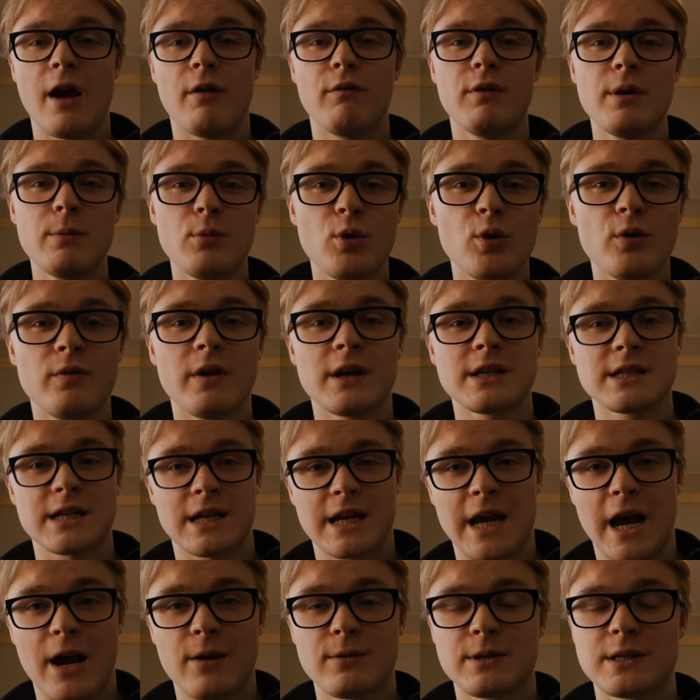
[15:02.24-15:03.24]
Every move has
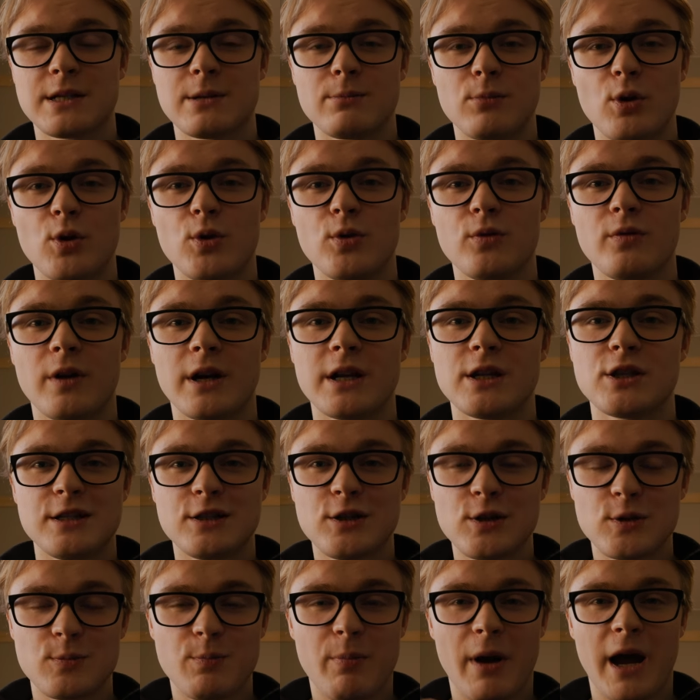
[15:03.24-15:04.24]
a counter move and
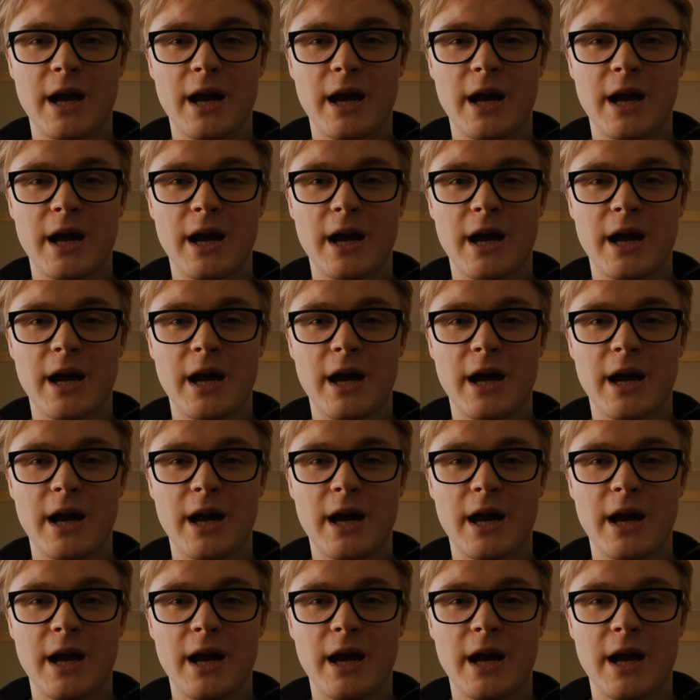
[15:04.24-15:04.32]
it's just